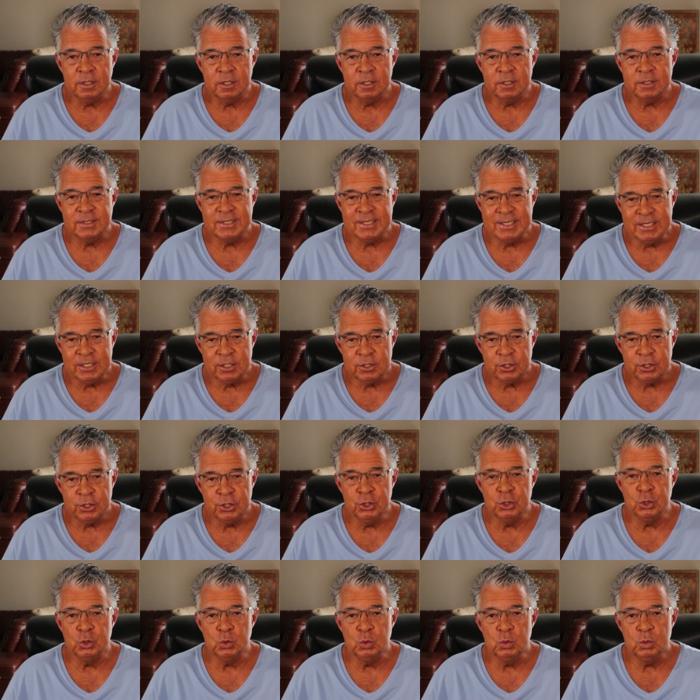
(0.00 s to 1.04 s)
or
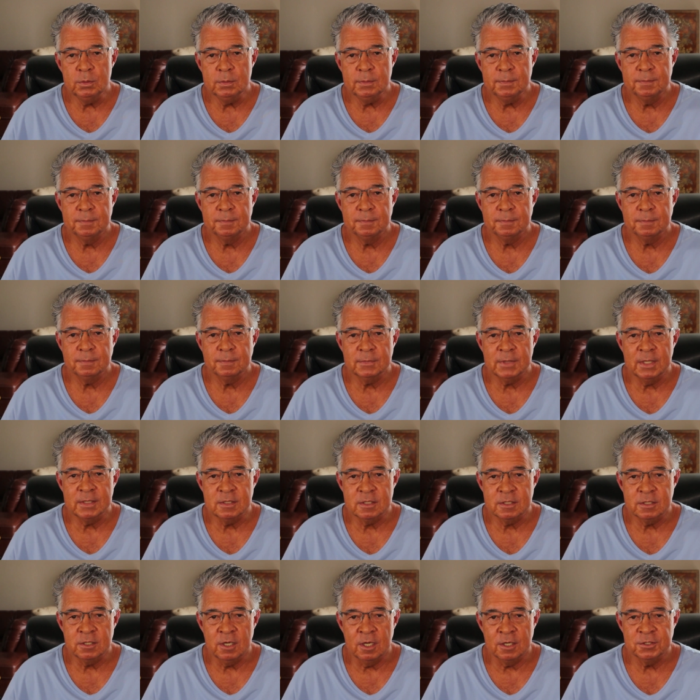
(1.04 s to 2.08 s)
TQ, as
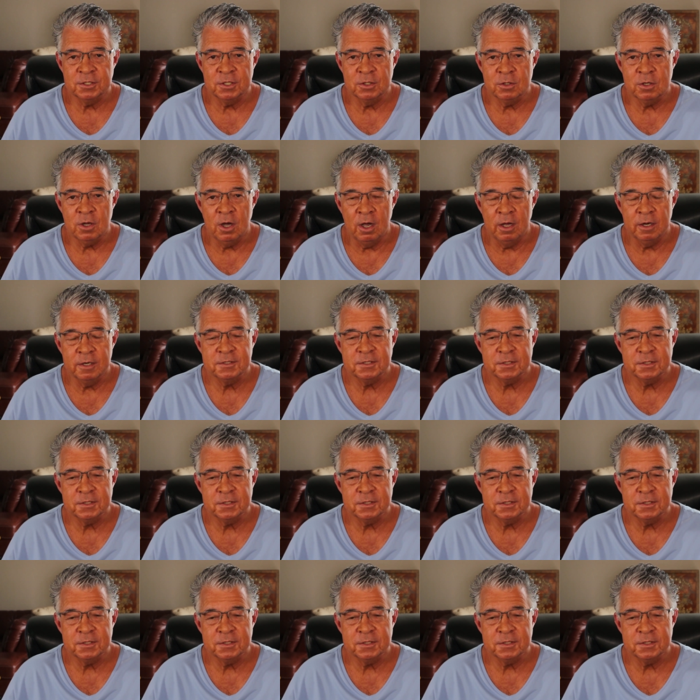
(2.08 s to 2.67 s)
it's also called,